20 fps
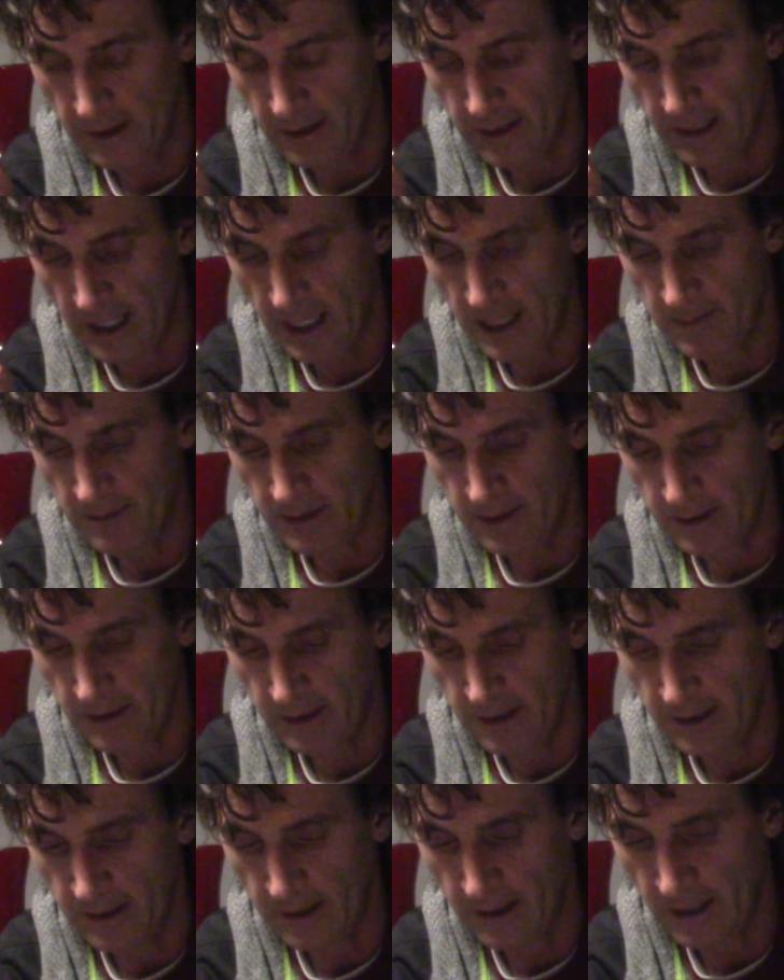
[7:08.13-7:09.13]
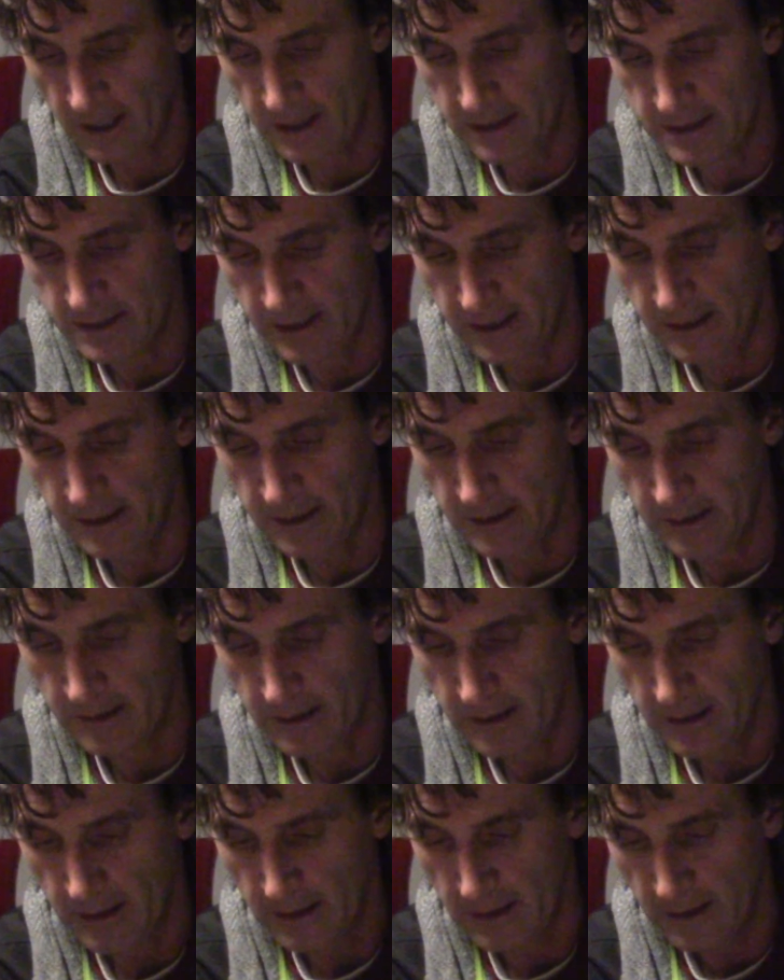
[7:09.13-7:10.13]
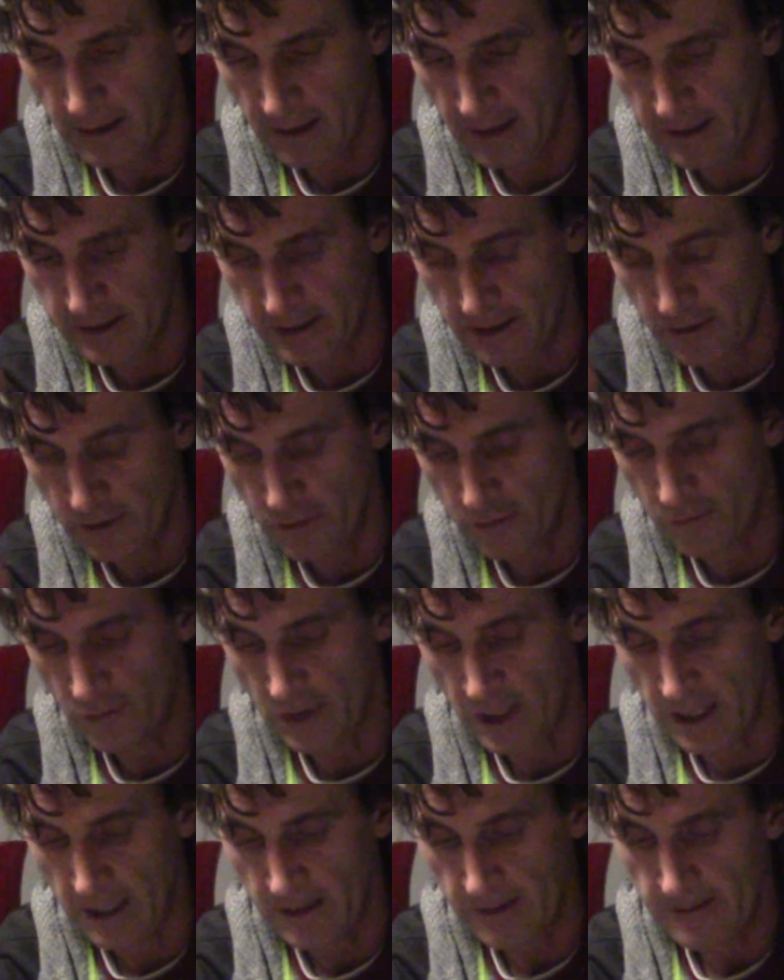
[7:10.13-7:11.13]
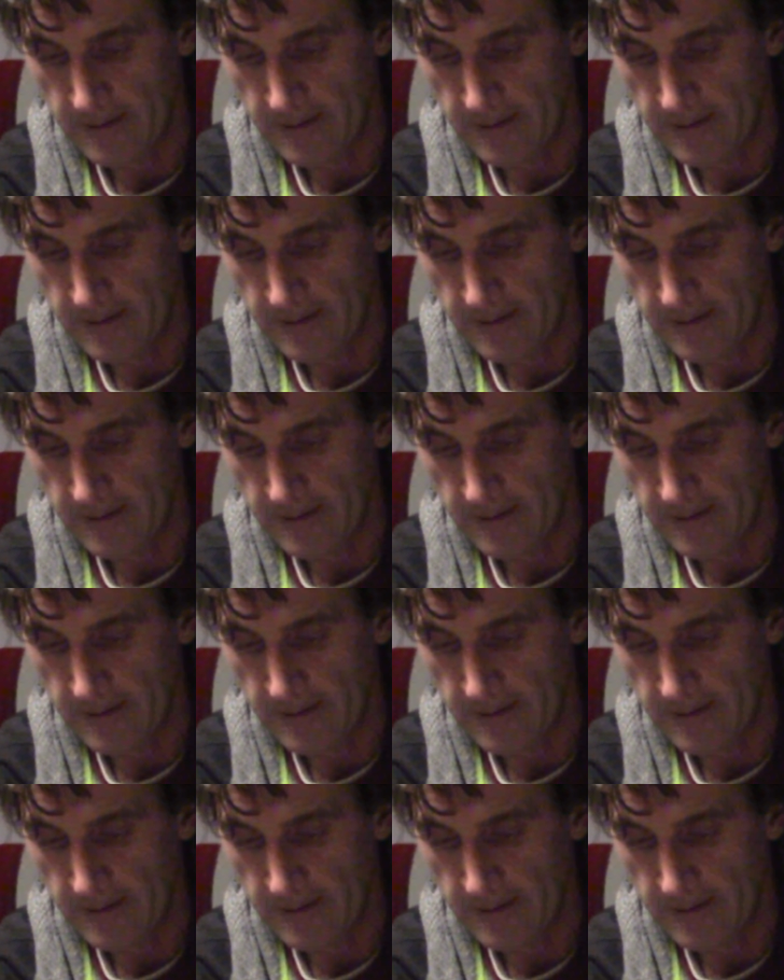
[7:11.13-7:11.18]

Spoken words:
game in 1993